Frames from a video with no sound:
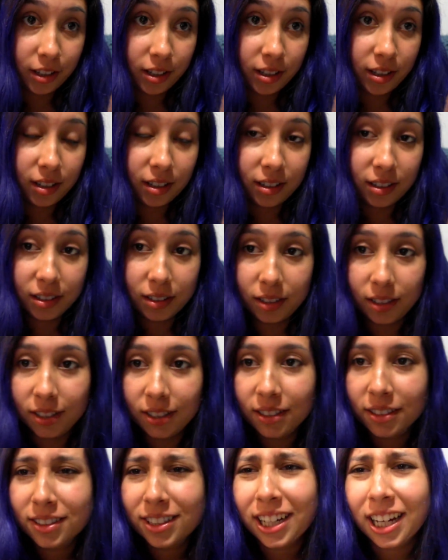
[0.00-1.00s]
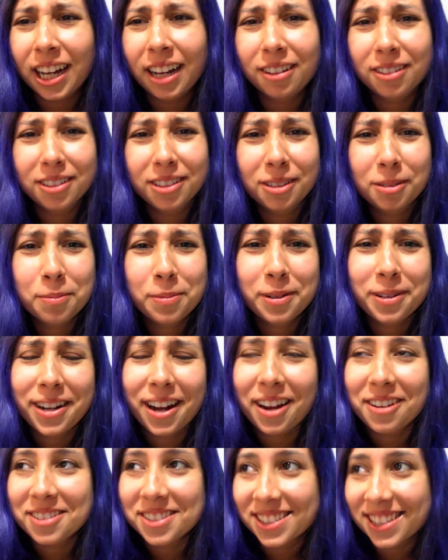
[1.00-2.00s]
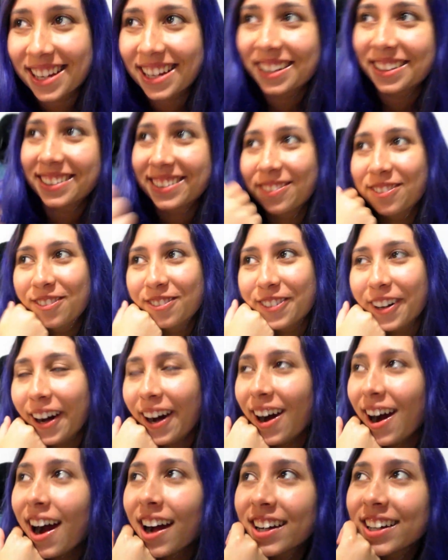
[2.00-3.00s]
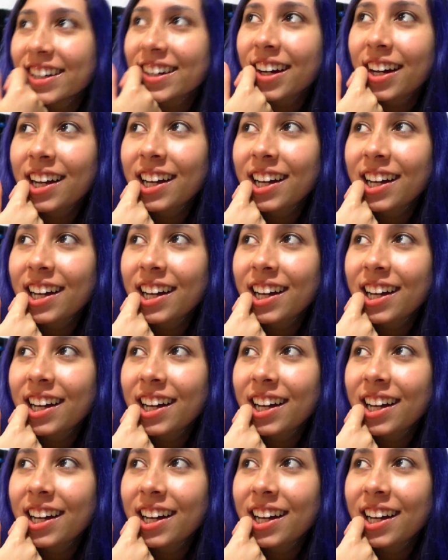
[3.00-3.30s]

how do you pronounce that? Fog.